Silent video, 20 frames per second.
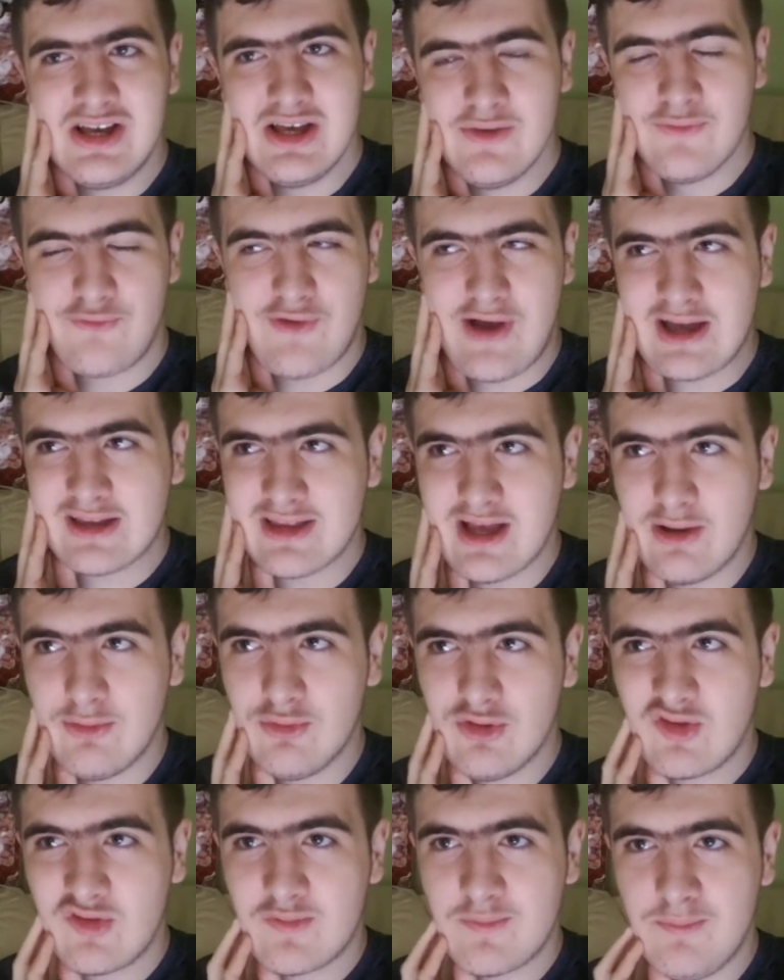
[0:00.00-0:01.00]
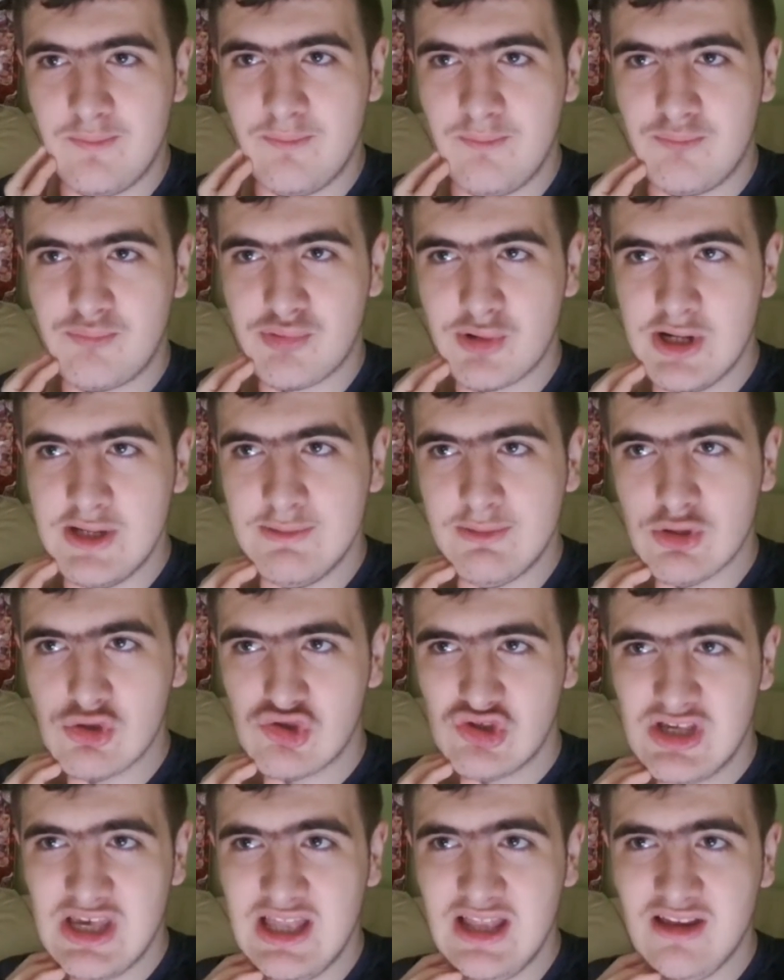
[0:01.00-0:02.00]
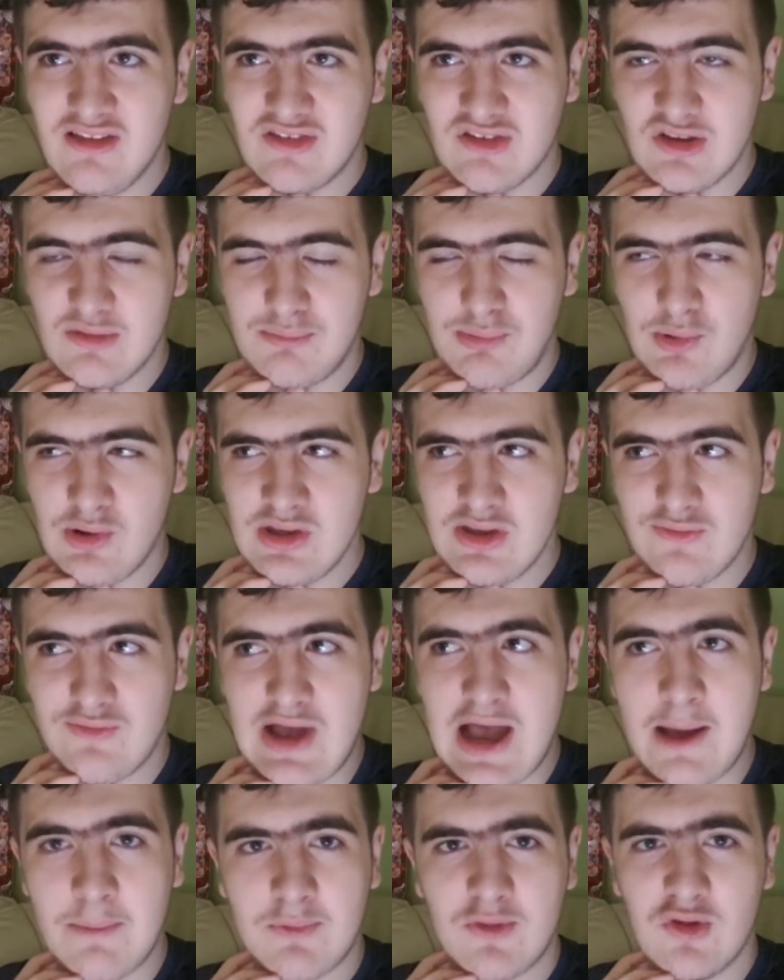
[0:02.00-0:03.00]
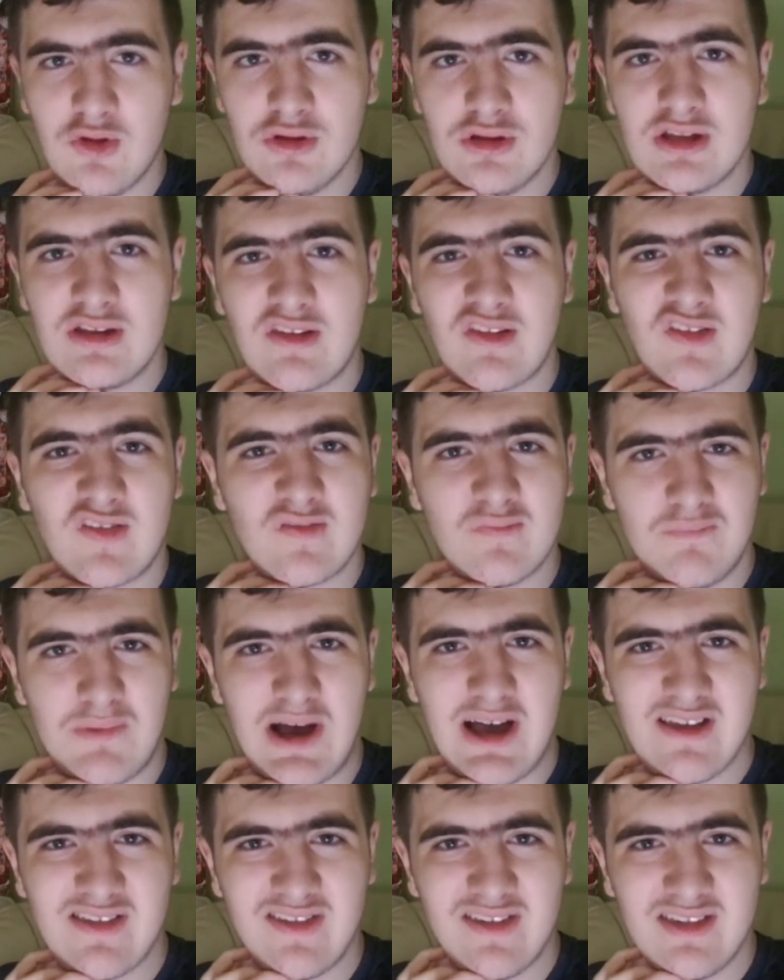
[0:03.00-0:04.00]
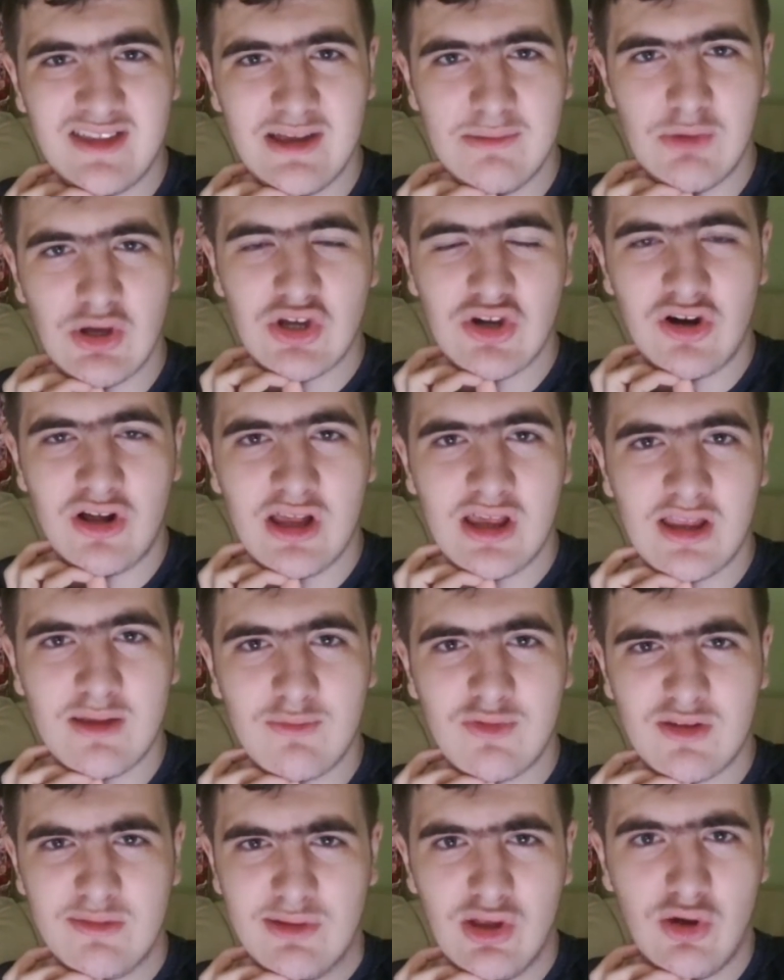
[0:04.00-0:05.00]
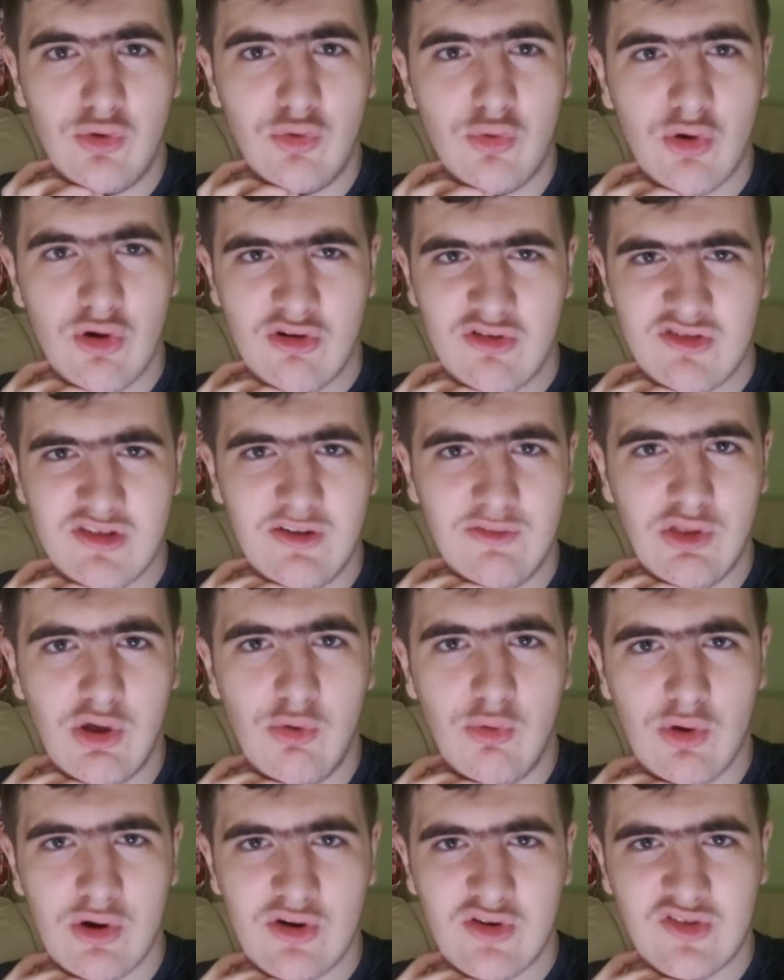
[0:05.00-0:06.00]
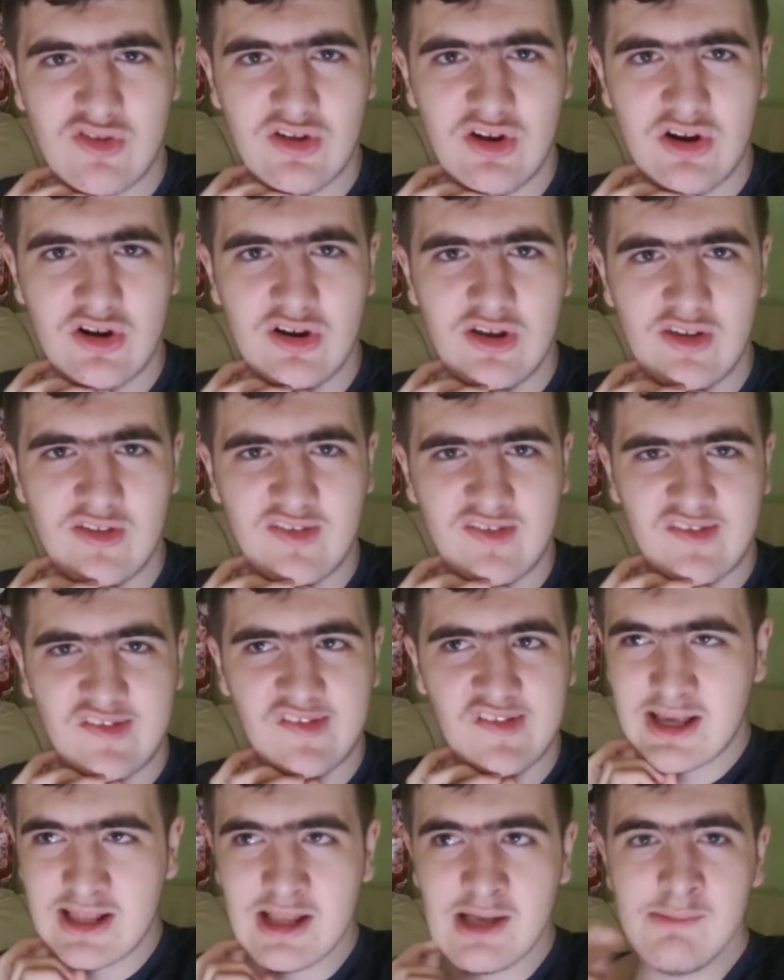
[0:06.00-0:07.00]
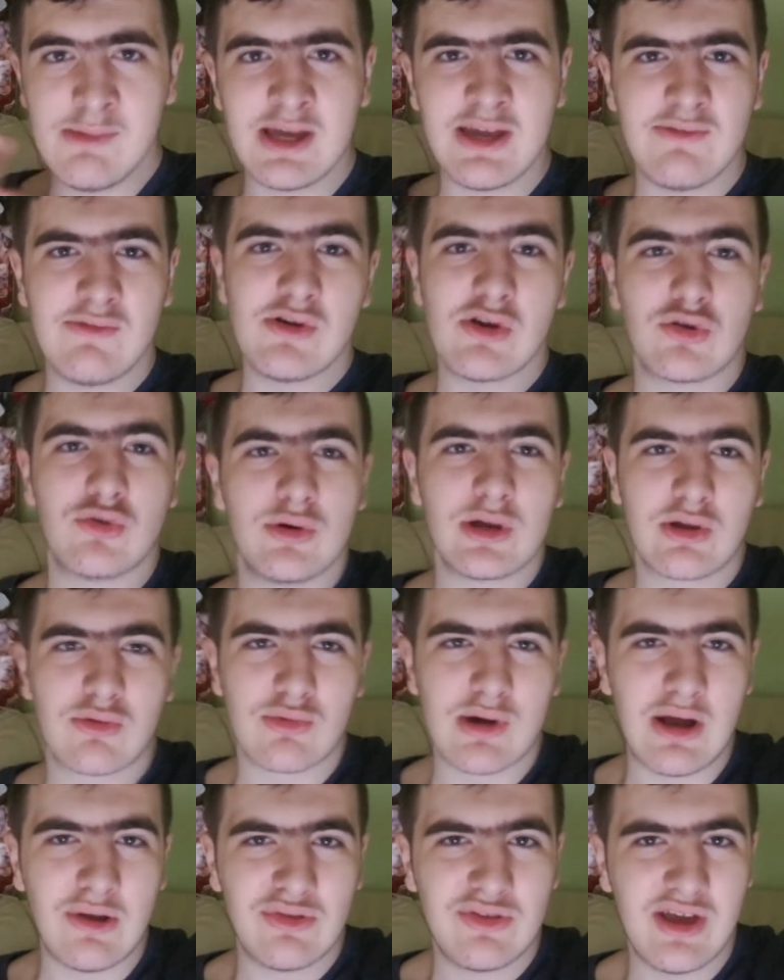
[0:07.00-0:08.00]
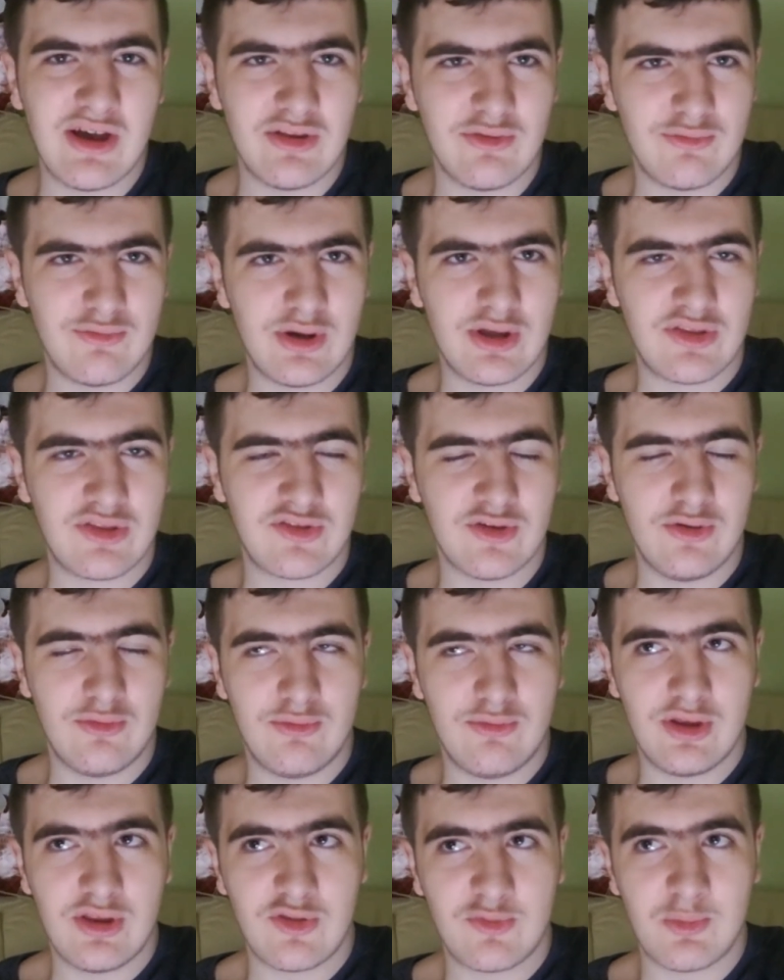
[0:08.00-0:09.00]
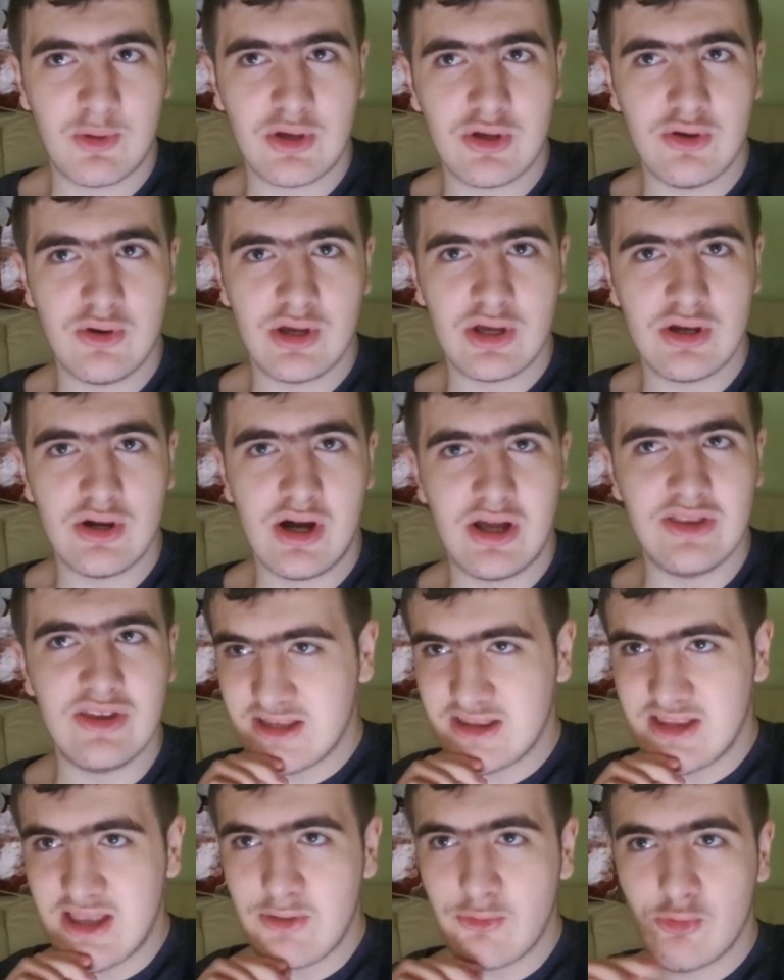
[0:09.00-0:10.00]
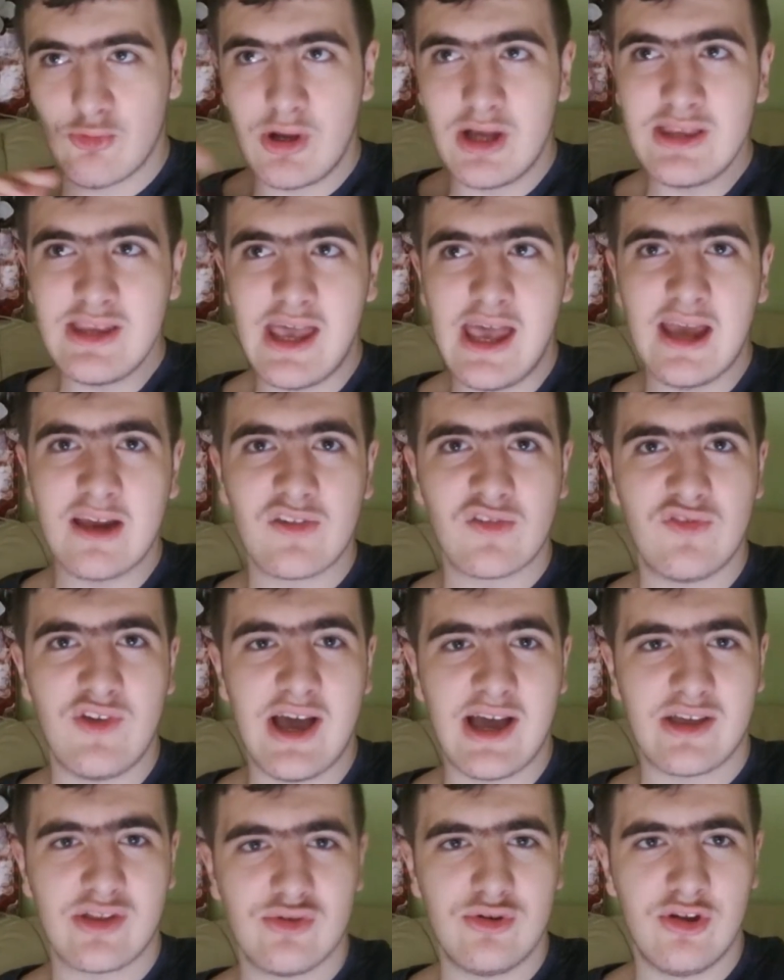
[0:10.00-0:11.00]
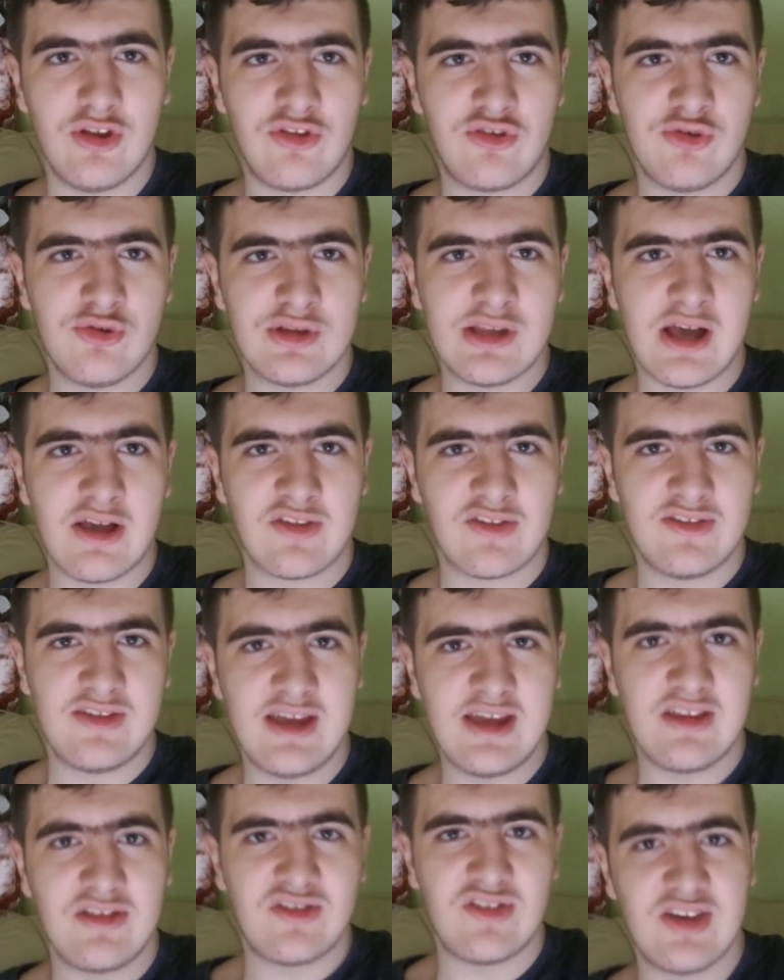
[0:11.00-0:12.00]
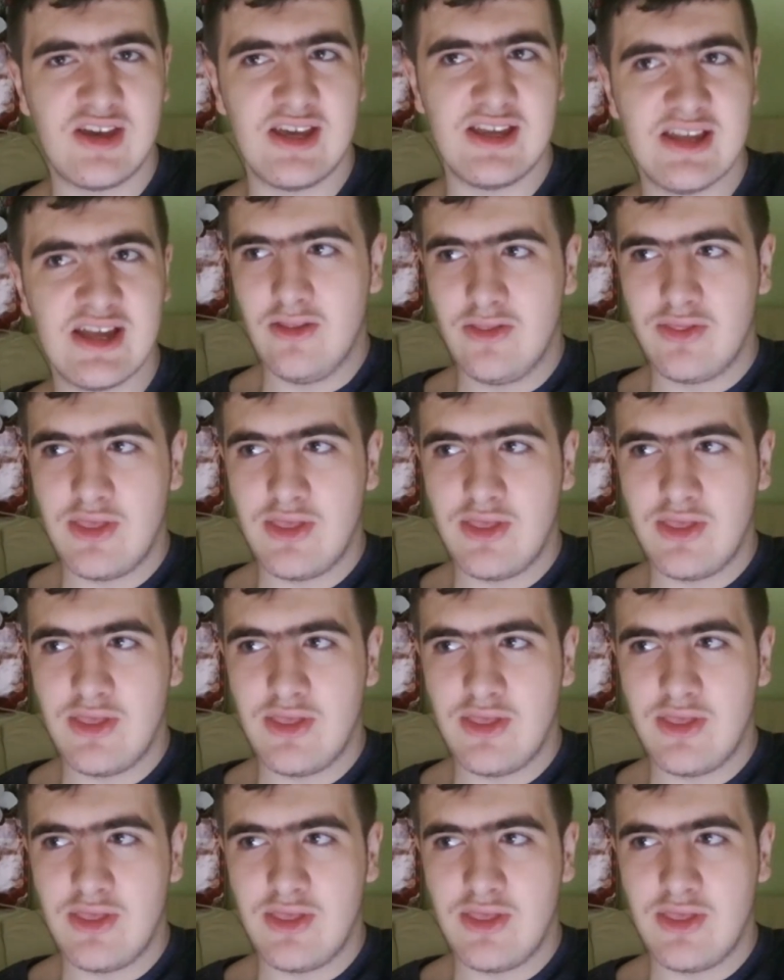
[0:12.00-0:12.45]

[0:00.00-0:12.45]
In fact, I was pretty much getting to the point of absolutely despising them and calling them some of the worst of the worst artists. And let me give you a quick rundown of what's of what has been going on. They won X Factor in 2018.